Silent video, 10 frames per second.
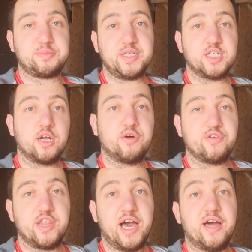to be done over
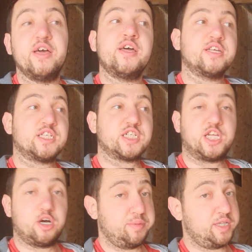there. There's actually
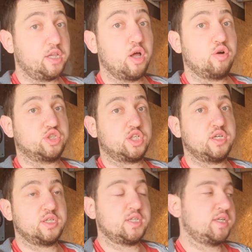going to be gloss.
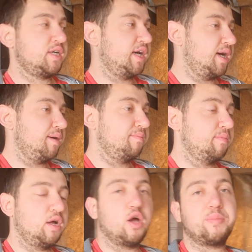
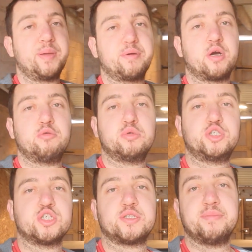A lot of people go with
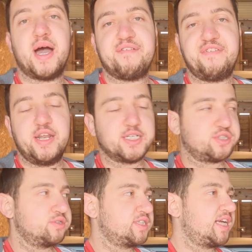just a matte finish
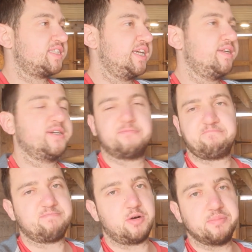or a satin.
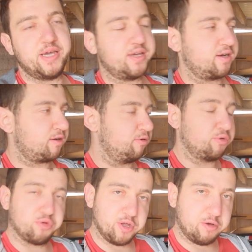Not me, I'm going
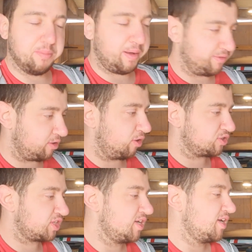all out on gloss.